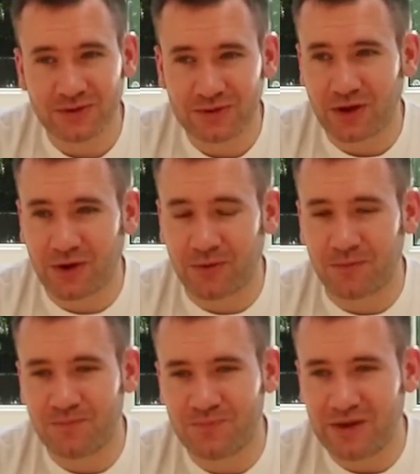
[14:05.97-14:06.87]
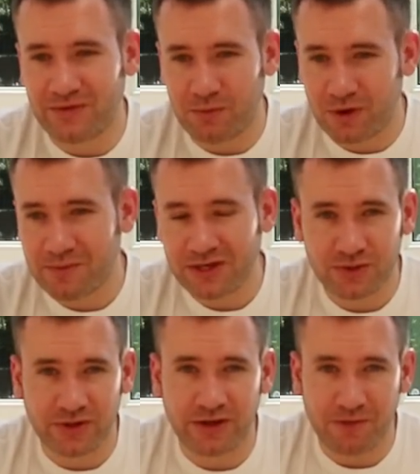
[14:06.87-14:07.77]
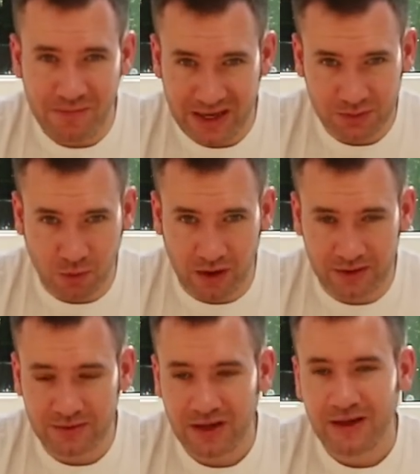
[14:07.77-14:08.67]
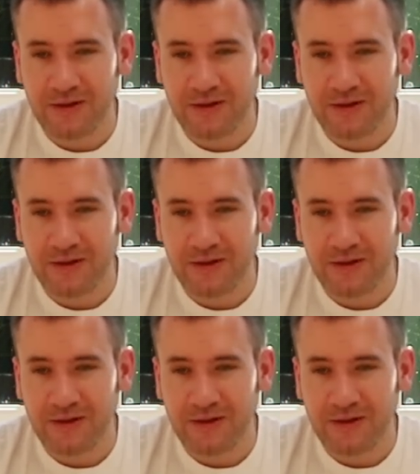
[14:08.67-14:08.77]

so if you want to make sure you don't miss one,